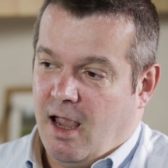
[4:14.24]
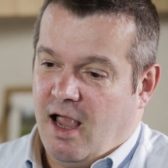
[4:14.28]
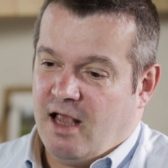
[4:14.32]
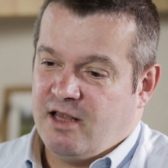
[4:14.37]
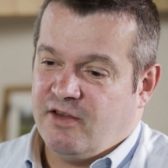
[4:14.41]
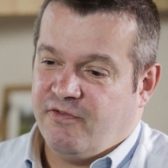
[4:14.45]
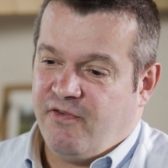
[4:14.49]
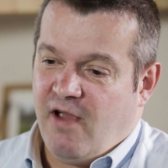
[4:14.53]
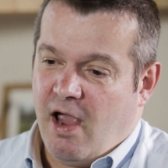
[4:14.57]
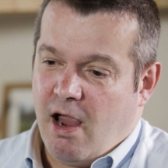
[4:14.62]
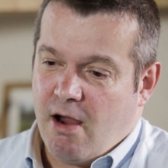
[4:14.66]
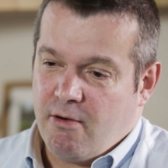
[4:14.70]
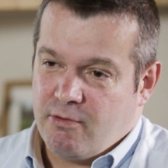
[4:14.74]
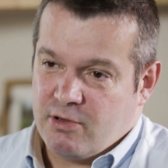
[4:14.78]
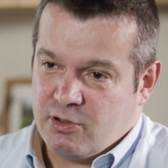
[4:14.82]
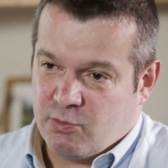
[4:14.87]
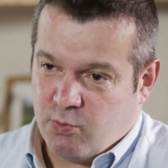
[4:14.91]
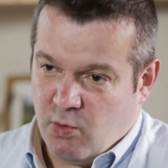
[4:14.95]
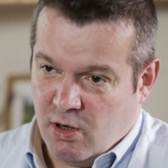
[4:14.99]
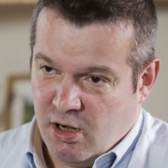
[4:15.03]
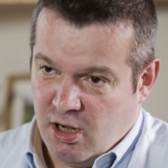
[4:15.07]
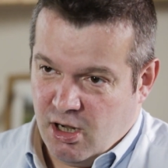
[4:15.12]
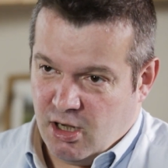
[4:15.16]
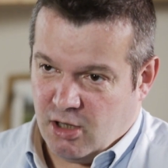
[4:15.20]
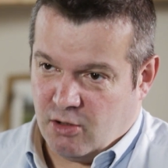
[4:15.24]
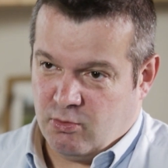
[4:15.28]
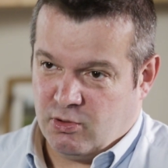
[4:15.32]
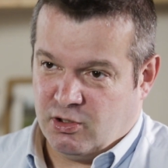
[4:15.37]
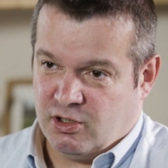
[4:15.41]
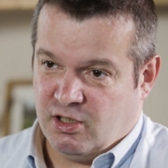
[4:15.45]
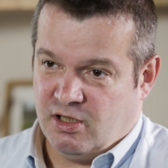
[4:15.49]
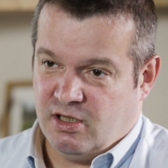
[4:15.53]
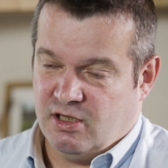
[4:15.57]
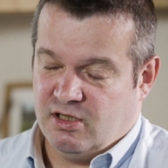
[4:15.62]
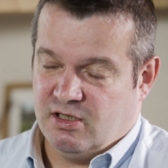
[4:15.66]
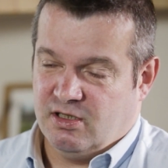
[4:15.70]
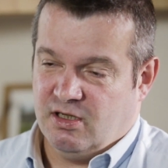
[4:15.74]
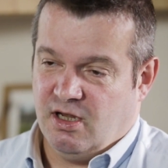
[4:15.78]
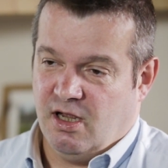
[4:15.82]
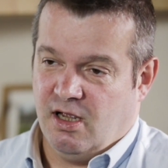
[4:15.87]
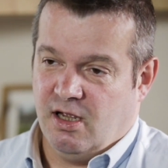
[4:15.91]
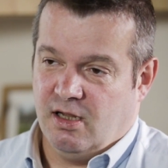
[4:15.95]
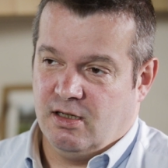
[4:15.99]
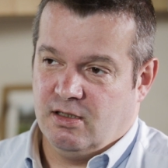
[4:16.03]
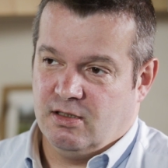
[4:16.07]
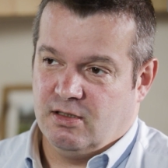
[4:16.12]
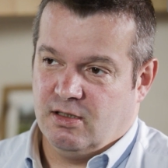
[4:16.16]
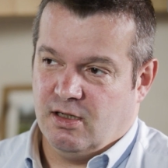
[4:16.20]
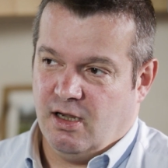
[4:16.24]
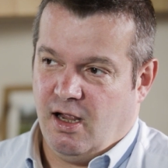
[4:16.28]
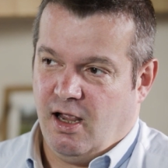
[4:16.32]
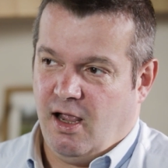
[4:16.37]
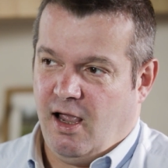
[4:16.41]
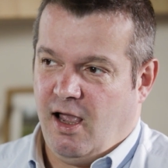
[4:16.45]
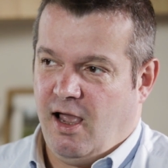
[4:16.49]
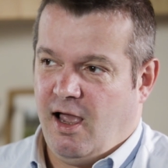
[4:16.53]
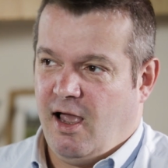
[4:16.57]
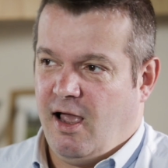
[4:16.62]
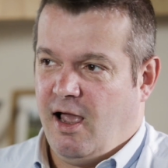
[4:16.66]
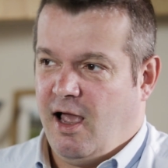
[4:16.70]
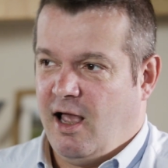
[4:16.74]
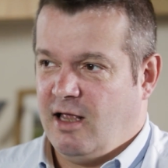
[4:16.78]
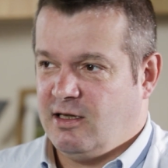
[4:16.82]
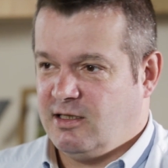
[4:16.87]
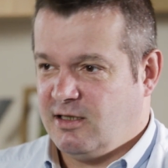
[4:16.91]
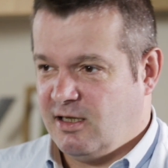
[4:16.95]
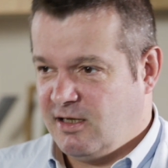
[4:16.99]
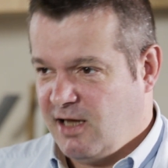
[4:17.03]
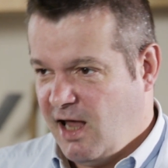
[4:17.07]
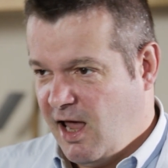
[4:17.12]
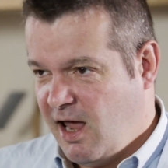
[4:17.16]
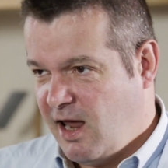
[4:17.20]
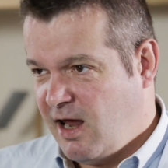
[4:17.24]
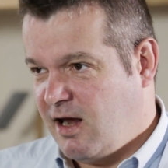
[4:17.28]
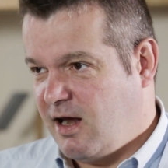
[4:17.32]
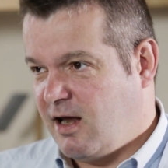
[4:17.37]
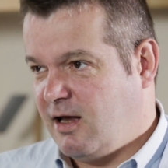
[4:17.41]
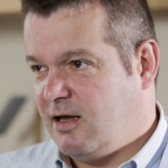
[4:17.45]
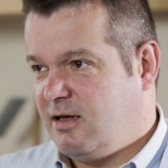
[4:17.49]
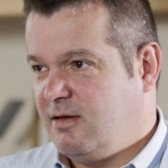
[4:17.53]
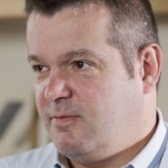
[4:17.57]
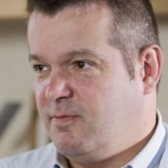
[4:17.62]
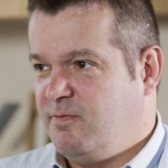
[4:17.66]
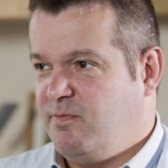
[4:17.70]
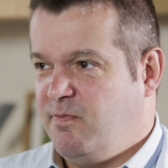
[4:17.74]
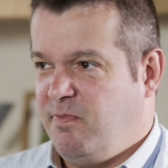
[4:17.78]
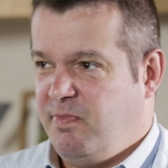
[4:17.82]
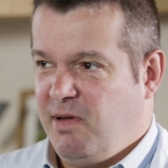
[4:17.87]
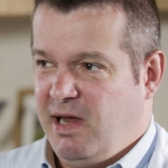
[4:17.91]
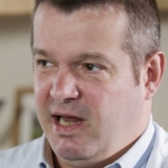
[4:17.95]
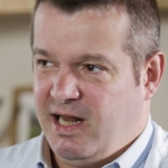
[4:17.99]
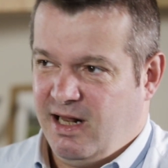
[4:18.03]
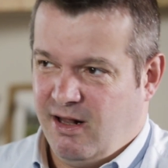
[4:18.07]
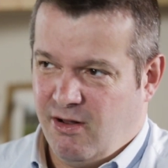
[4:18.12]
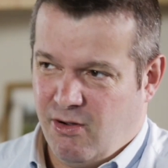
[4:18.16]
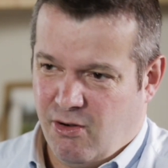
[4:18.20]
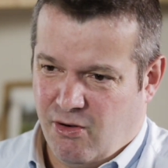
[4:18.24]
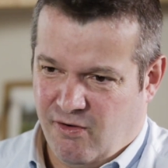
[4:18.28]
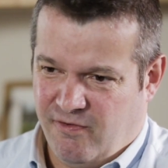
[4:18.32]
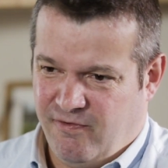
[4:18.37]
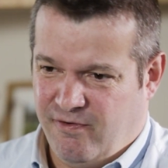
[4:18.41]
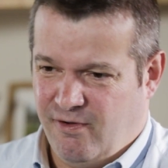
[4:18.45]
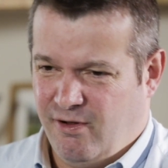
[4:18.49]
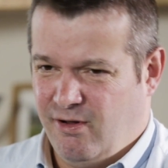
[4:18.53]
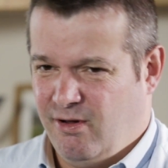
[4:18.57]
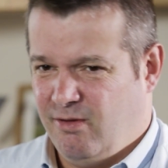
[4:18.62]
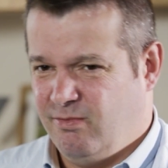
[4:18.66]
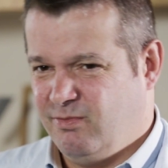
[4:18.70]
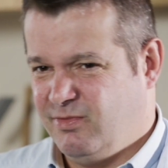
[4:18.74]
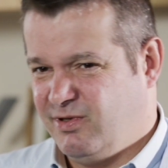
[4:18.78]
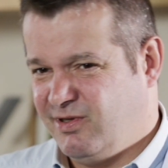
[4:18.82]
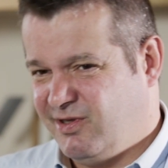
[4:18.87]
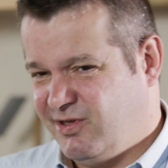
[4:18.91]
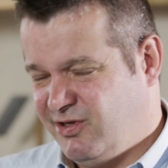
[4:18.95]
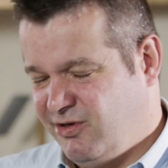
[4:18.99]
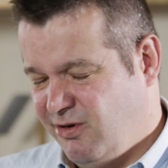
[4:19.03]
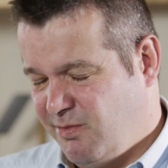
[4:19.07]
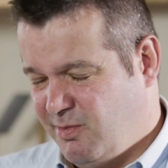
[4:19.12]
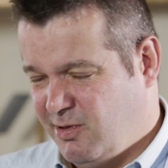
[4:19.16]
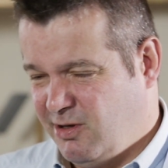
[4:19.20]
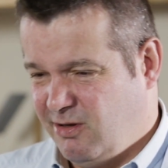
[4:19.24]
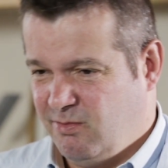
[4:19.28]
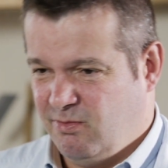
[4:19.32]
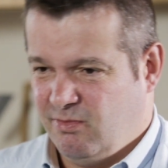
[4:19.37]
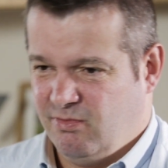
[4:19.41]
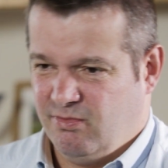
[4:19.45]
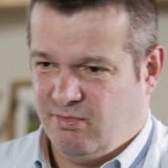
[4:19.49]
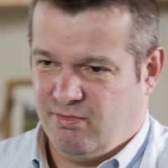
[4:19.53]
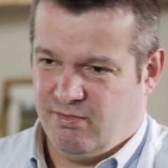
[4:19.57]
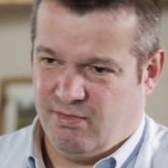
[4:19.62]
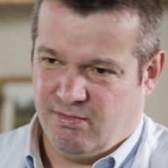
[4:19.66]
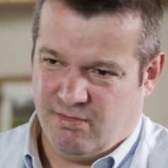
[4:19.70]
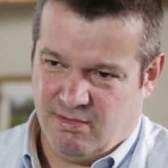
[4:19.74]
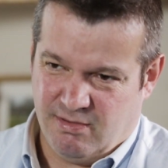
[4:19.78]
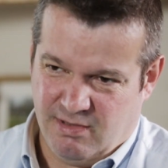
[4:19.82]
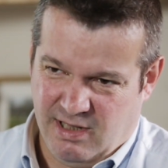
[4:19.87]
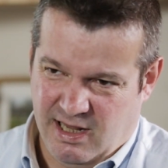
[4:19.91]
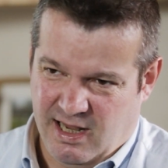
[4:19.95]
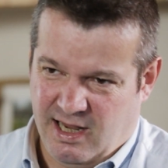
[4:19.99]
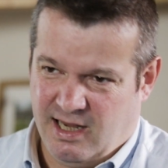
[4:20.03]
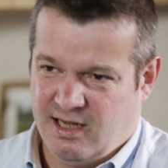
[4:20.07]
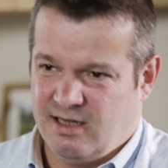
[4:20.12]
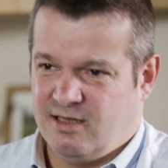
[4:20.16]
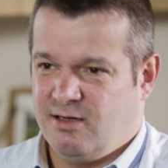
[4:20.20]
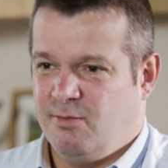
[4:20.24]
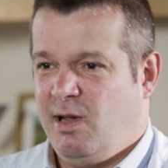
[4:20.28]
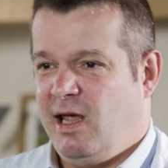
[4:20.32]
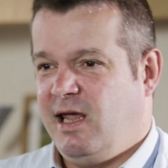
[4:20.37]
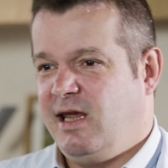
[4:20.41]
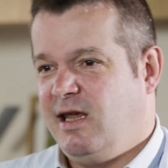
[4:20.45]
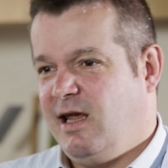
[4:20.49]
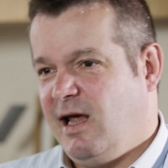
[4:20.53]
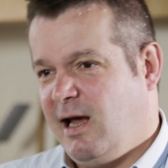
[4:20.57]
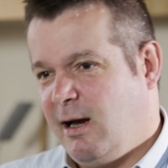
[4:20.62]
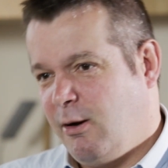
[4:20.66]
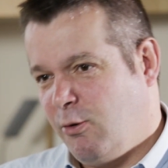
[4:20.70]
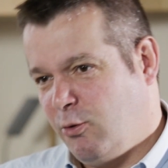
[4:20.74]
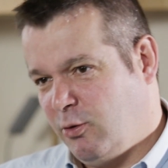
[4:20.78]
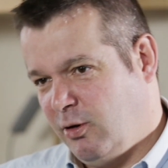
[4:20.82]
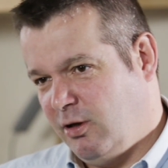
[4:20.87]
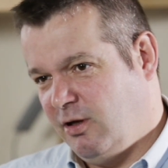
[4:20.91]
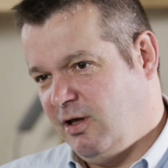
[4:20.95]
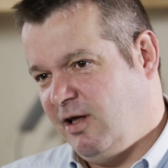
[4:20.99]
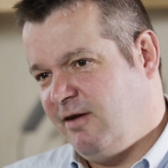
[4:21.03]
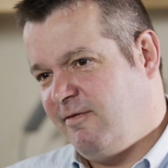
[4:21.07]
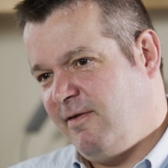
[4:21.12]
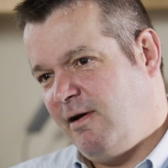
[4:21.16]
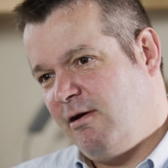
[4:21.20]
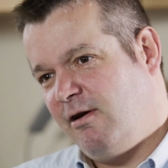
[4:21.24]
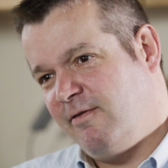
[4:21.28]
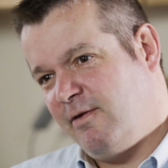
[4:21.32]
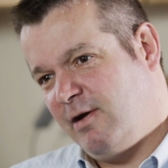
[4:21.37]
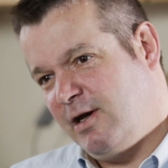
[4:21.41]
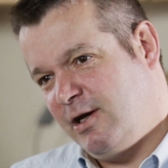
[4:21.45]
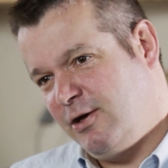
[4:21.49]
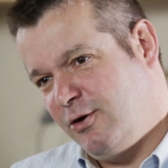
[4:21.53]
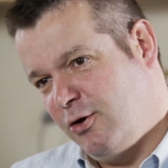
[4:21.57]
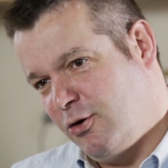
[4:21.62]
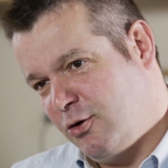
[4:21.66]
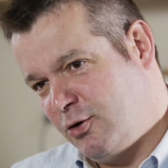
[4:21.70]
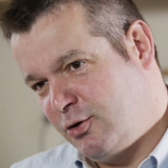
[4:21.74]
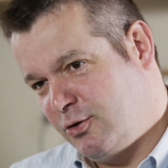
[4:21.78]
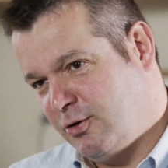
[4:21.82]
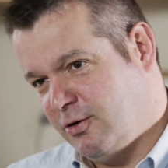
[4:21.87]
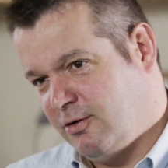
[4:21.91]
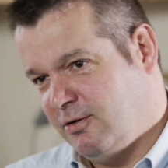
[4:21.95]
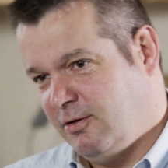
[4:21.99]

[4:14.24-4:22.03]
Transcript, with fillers: As far as work was concerned, as I say, big law firms, some of them like to make out that they're very, very good